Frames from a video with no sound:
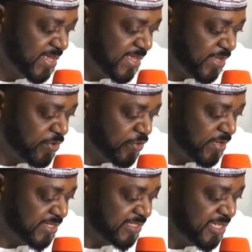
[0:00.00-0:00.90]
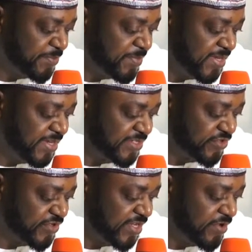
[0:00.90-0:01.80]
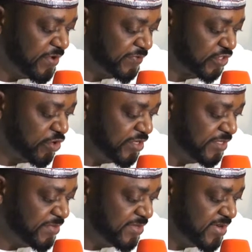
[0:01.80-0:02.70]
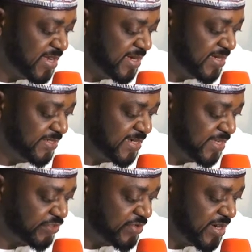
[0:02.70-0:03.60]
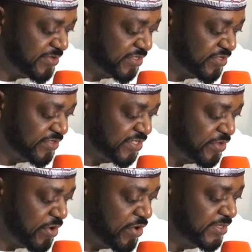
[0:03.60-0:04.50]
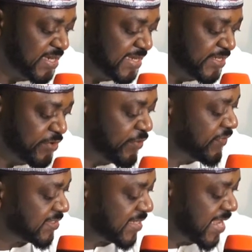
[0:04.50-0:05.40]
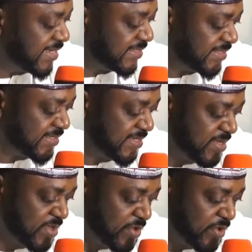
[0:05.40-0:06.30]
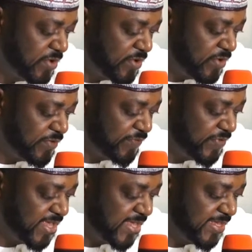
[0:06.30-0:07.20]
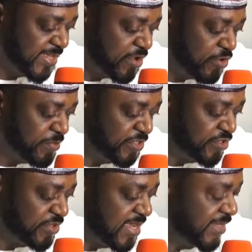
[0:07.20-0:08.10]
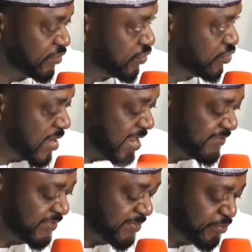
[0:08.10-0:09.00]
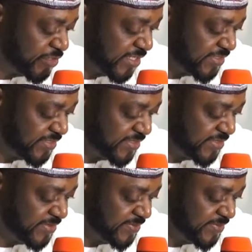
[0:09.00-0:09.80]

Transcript: a Kogi State Ministry of Solid Mineral and Natural Resources under the oversight of a commissioner to drive the process.